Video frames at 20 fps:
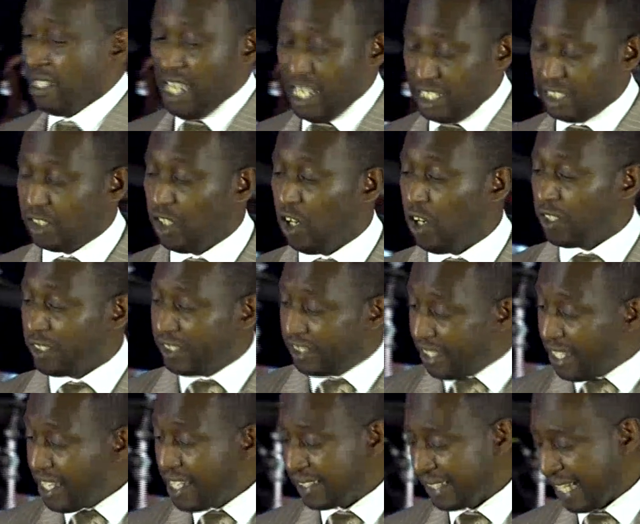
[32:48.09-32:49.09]
And so
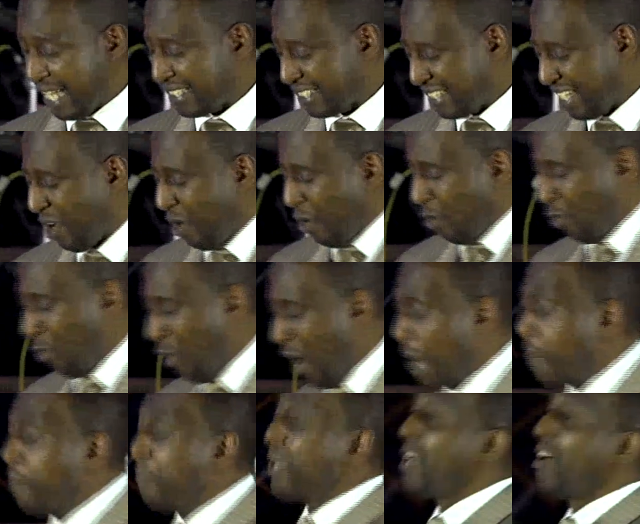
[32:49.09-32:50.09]
Jesus
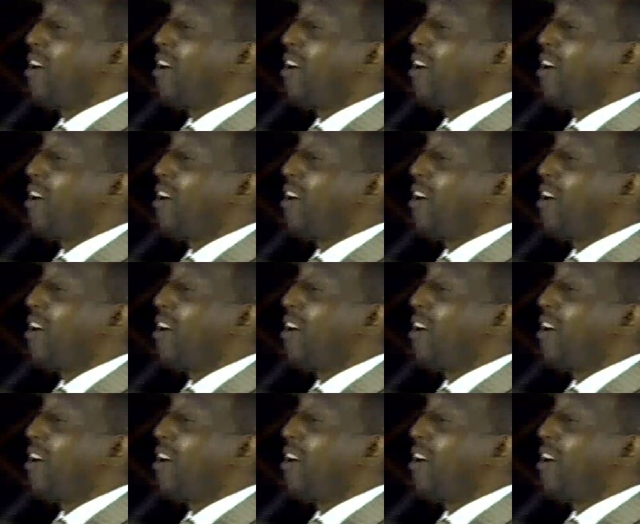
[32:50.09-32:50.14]
went